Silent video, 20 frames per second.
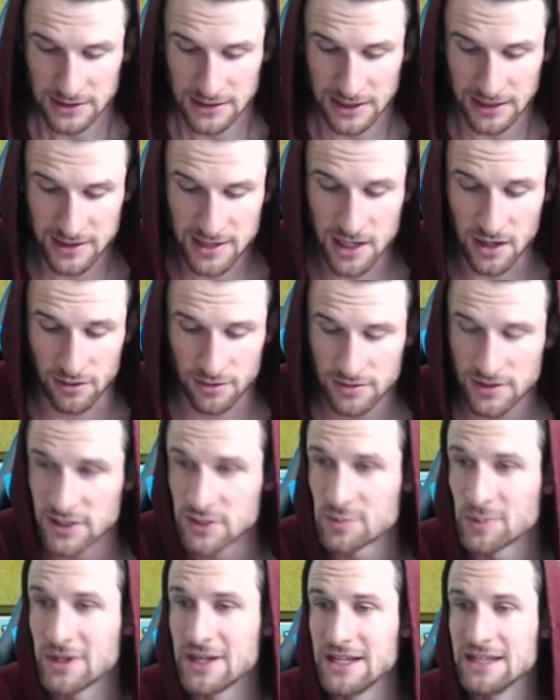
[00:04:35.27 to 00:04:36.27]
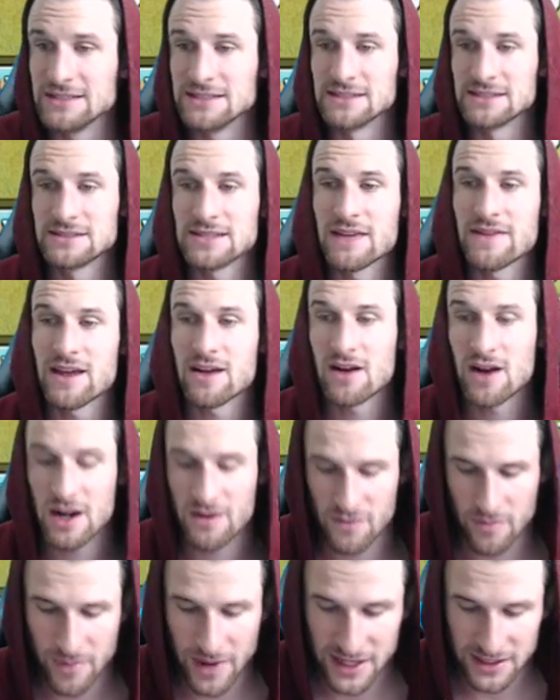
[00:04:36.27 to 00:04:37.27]
I don't know. It's pretty easy. It's not that hard
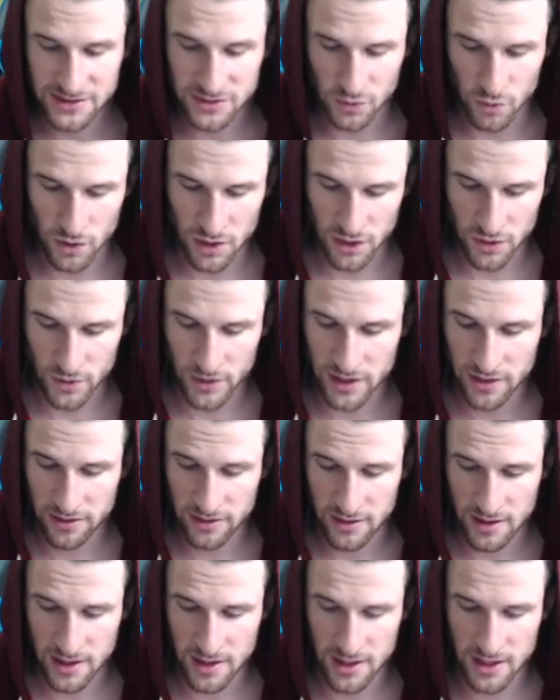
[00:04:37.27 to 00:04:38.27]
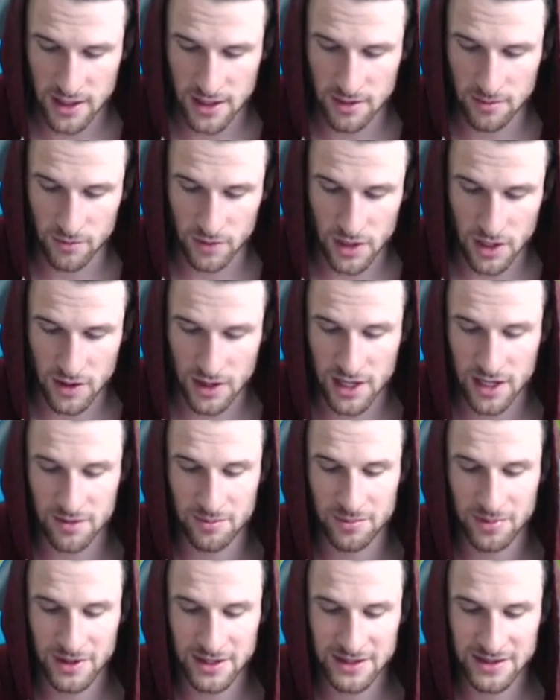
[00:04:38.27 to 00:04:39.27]
of a base to work with. Um, go ahead
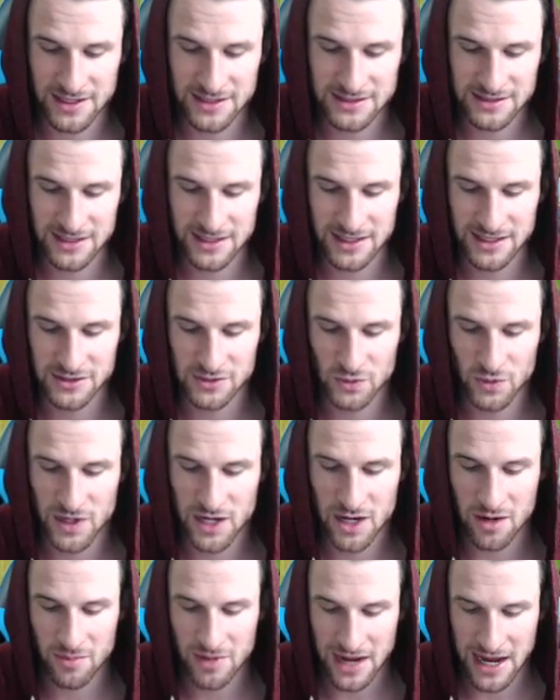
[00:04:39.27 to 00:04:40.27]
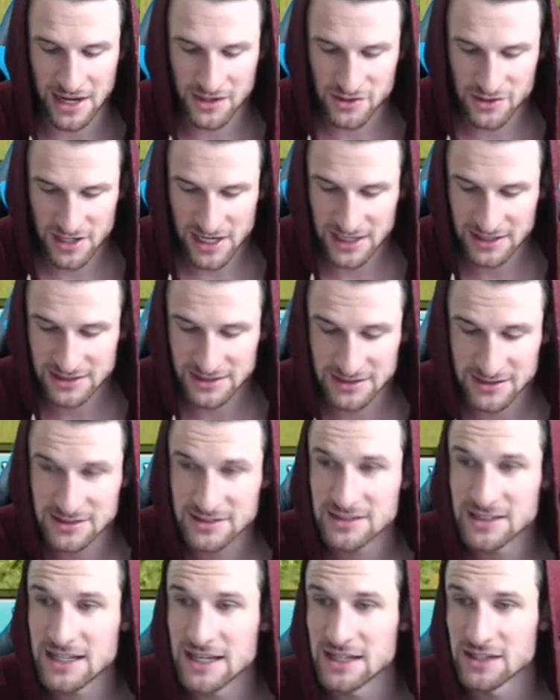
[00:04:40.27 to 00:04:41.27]
and bring these in as well. But as you guys can
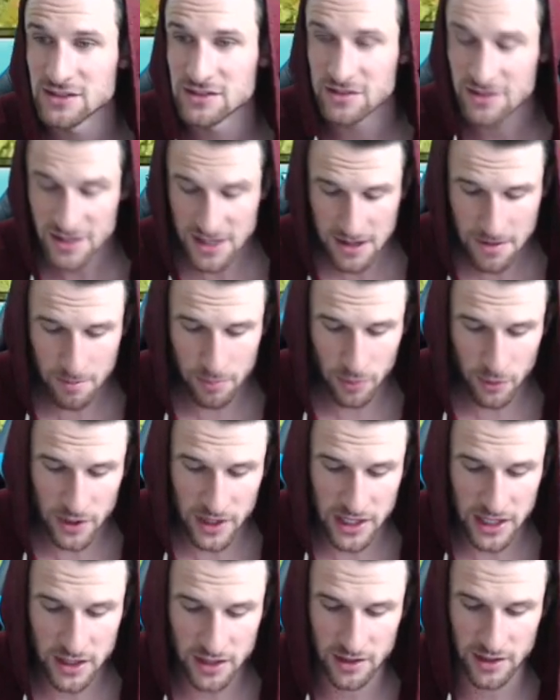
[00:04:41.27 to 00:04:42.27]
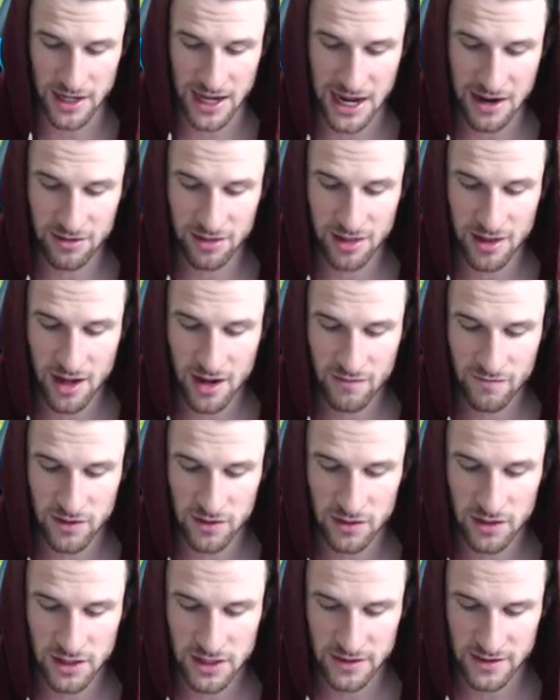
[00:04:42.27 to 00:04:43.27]
see, it's looking pretty good. I love the
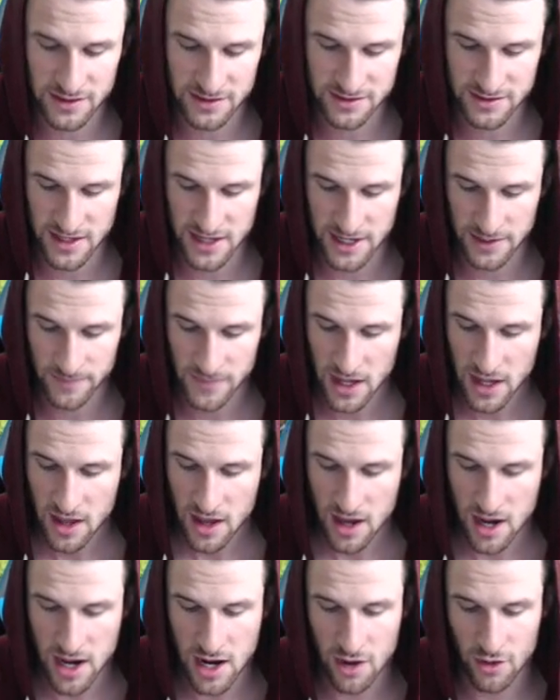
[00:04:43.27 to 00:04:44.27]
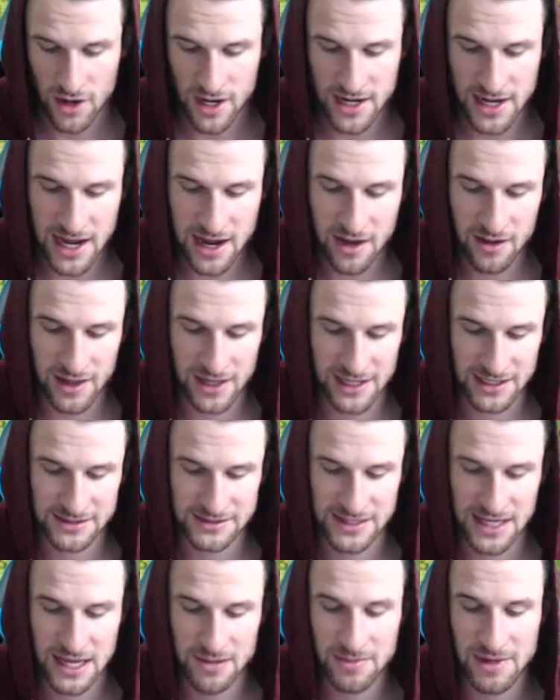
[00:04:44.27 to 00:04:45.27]
look of this thing. Uh, right now, like I
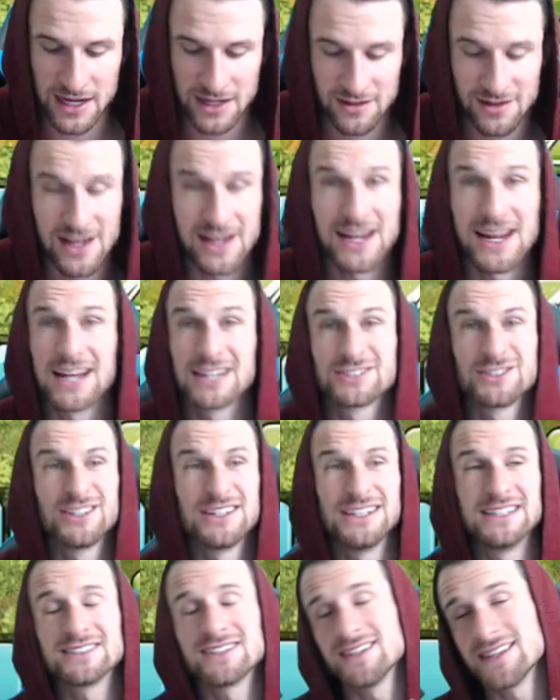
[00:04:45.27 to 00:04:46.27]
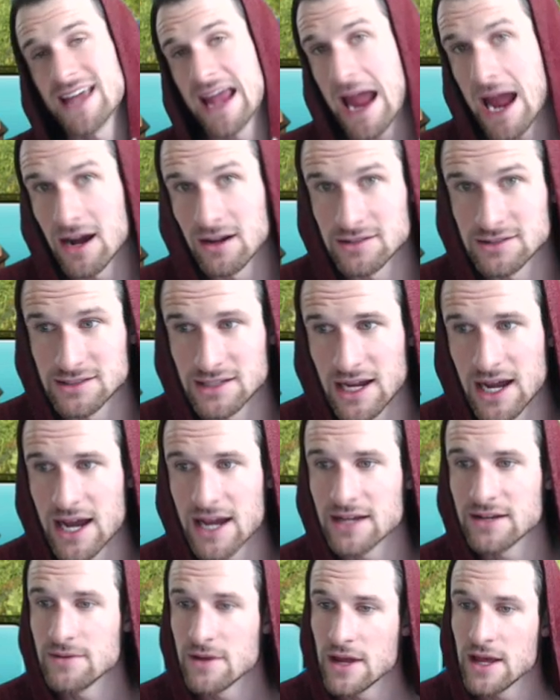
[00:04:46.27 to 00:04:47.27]
said, my clan castle is on the
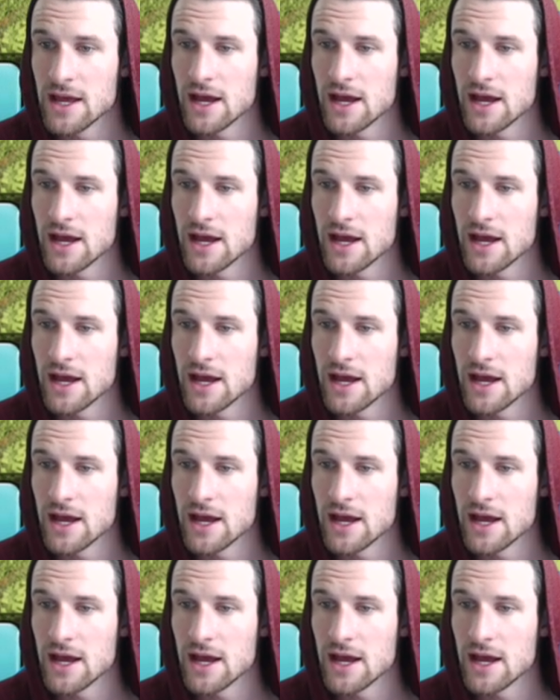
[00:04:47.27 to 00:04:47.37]
outside.